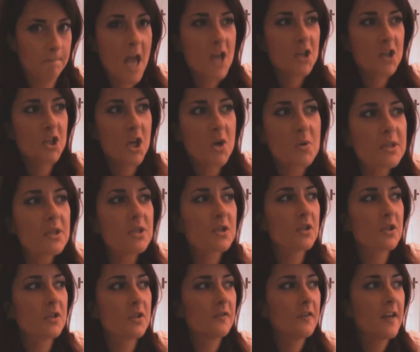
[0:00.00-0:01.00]
so as
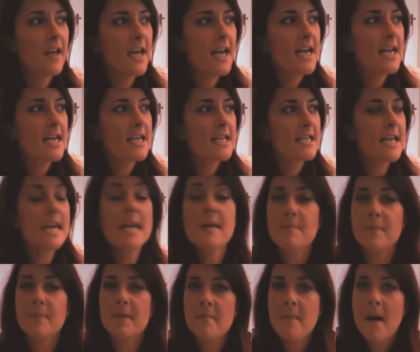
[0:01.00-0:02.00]
to sort of
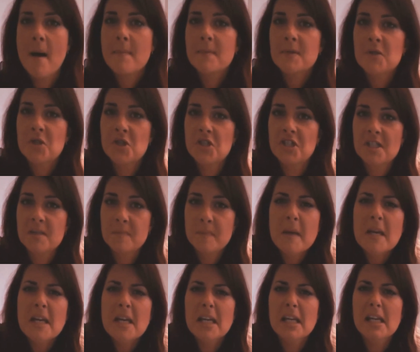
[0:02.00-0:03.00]
keep them up to
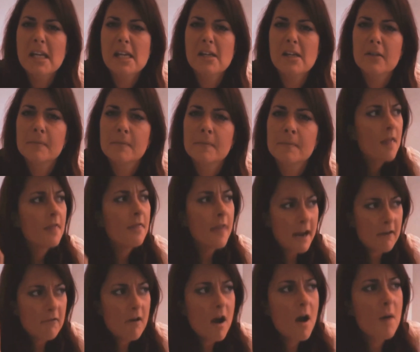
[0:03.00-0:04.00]
speed.
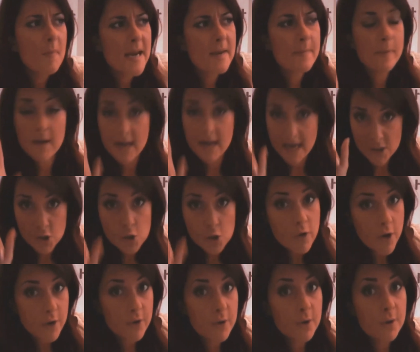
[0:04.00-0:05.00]
There are people, and you
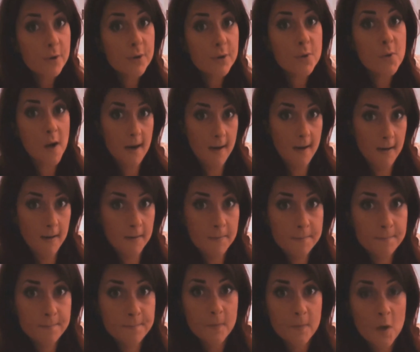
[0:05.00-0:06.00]
know who you are,
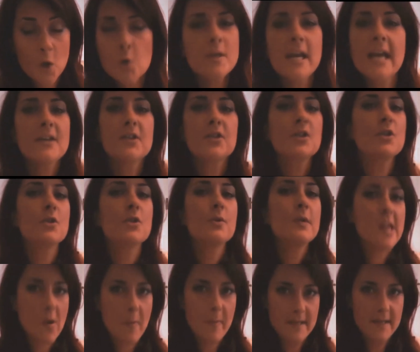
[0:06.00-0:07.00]
who tend to do
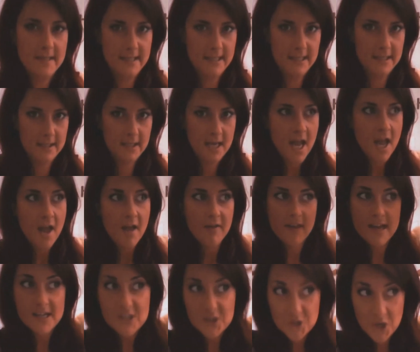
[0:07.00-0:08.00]
the opposite.
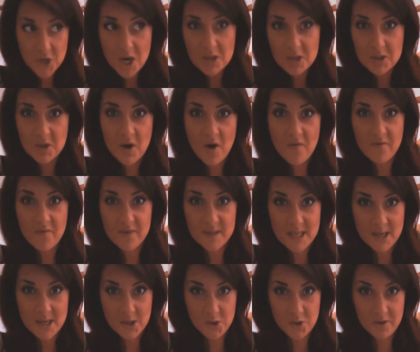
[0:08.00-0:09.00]
They start a
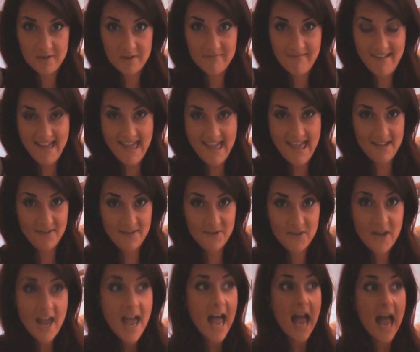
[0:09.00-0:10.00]
conversation in their heads
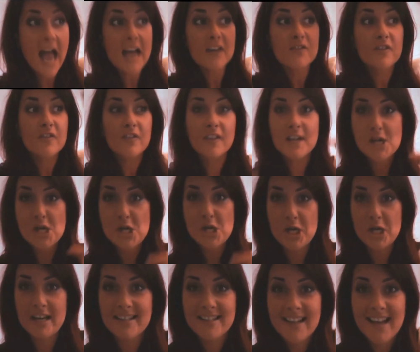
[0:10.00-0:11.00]
and finish
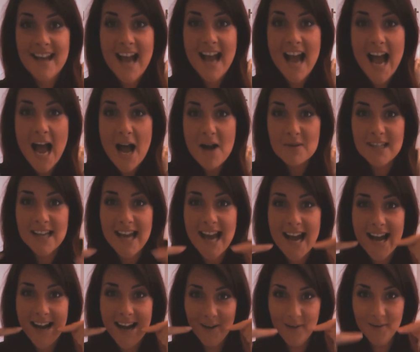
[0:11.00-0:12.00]
it out
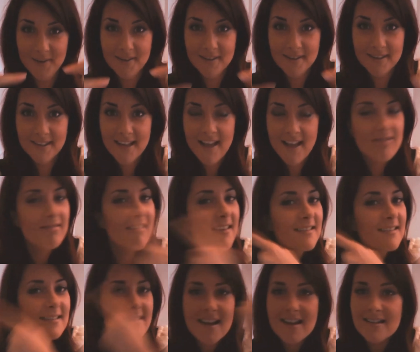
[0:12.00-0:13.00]
loud.
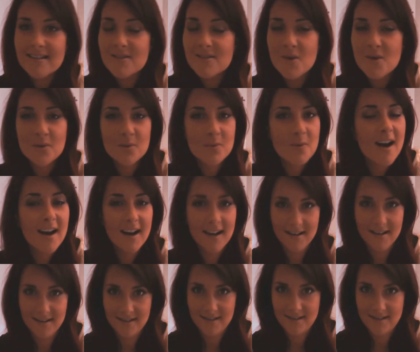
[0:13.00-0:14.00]
This does not work.